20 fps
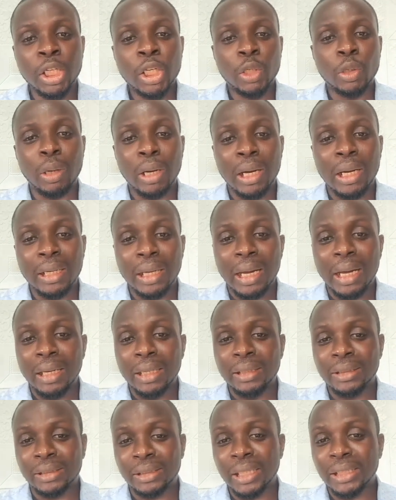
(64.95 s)
Now
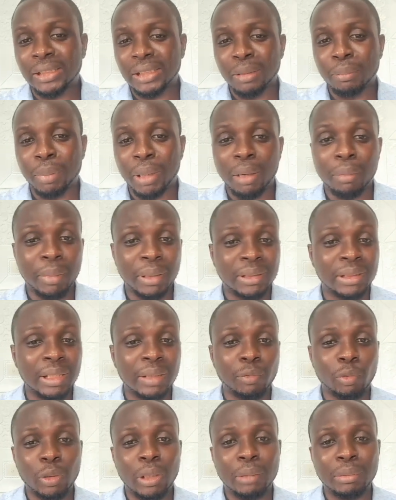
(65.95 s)
I searched about
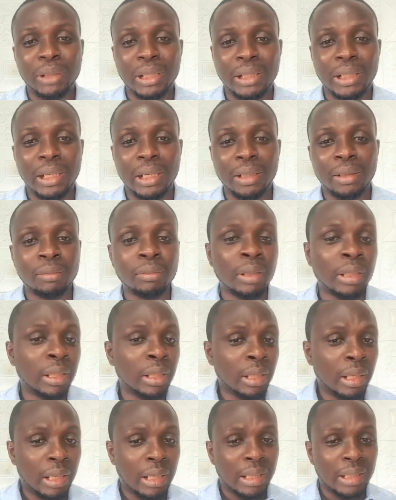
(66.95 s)
myself, William Sadelega,
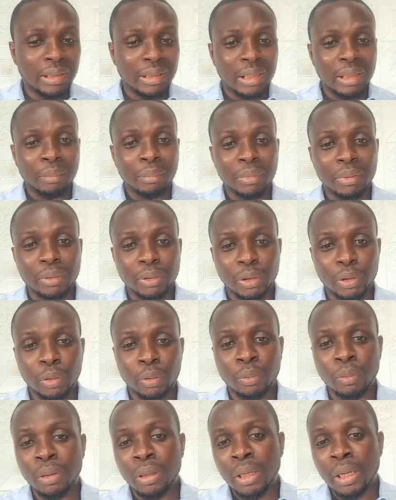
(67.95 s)
and
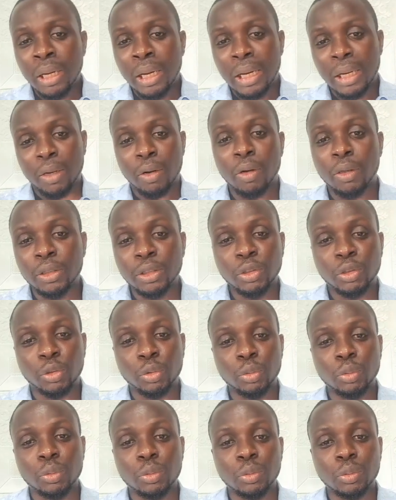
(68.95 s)
according
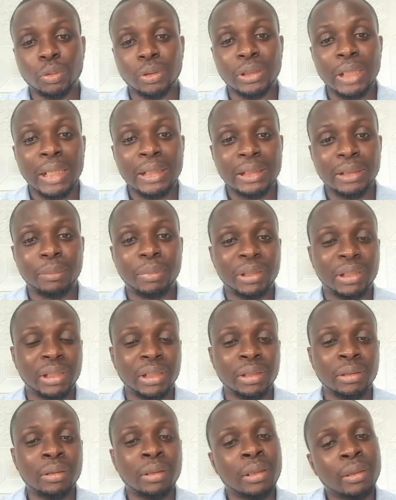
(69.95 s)
to
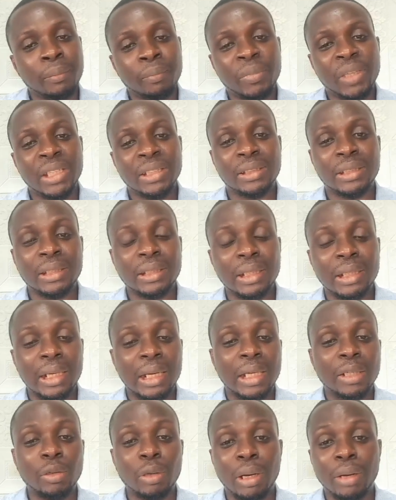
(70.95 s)
ChatGPT, it stated that
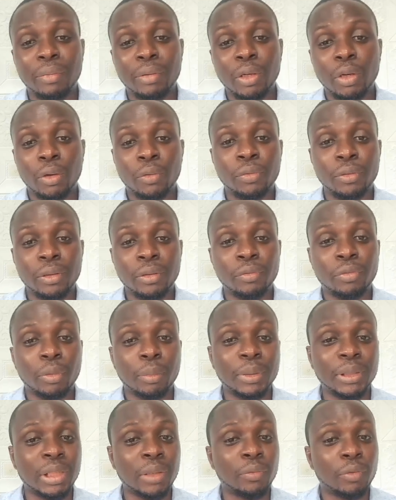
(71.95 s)
I don't have enough
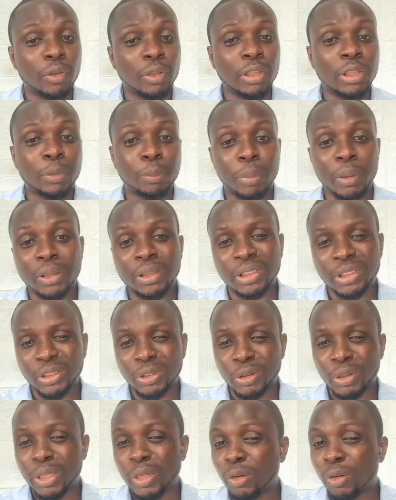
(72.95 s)
information for this person,